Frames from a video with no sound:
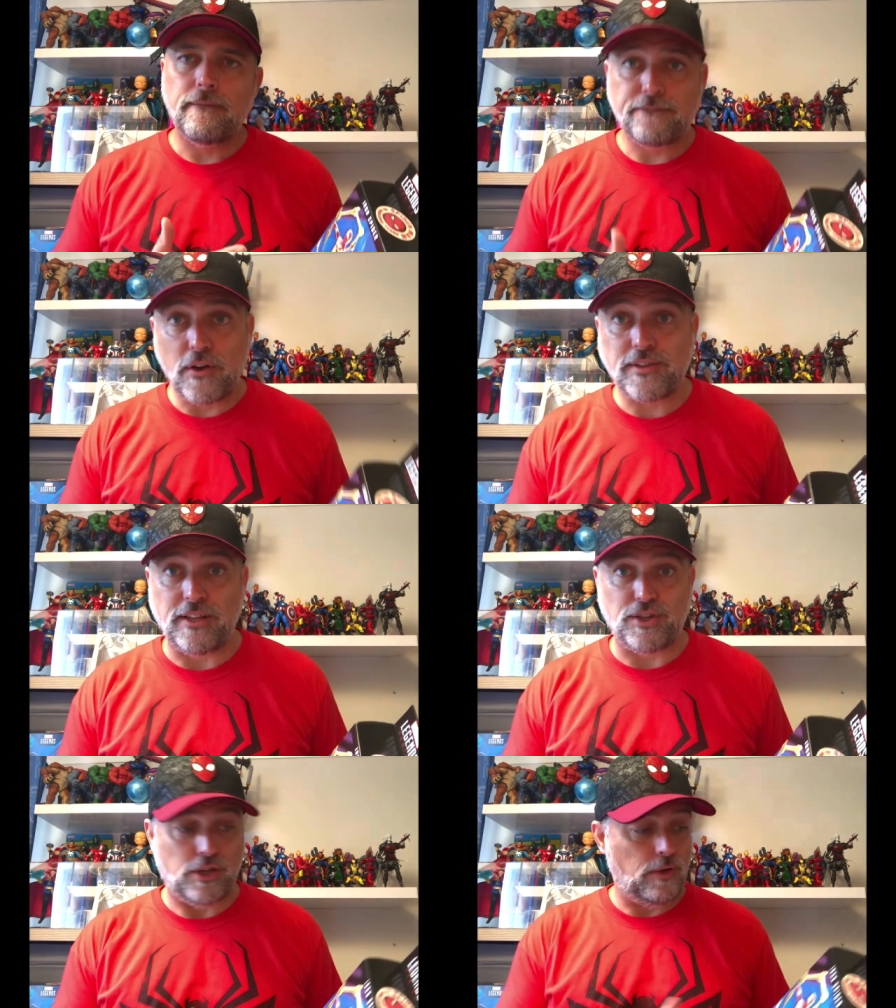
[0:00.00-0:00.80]
First
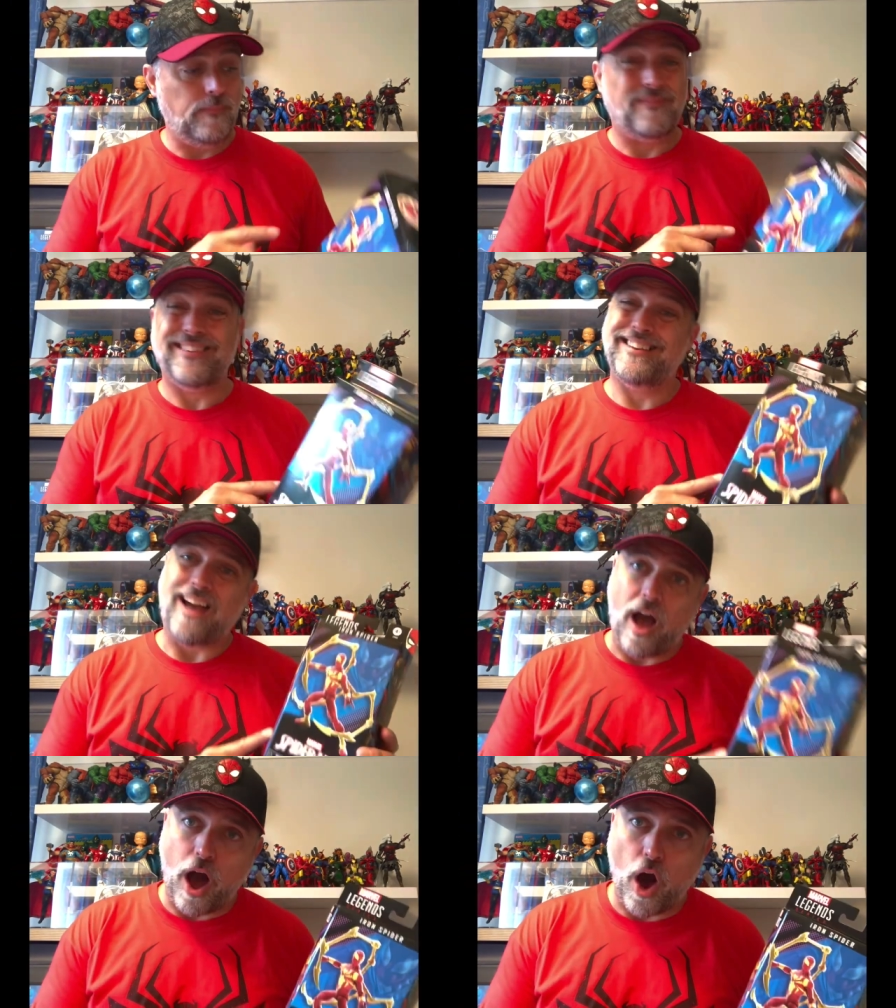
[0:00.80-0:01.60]
issue,
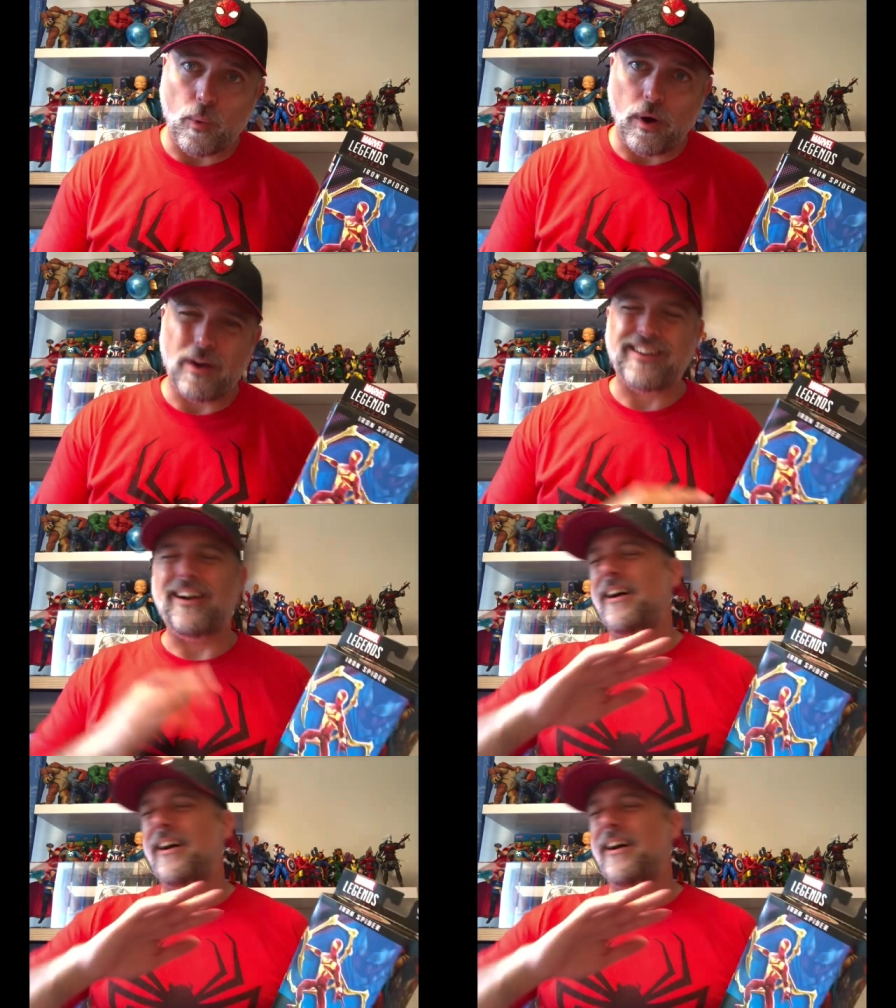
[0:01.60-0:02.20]
artwork.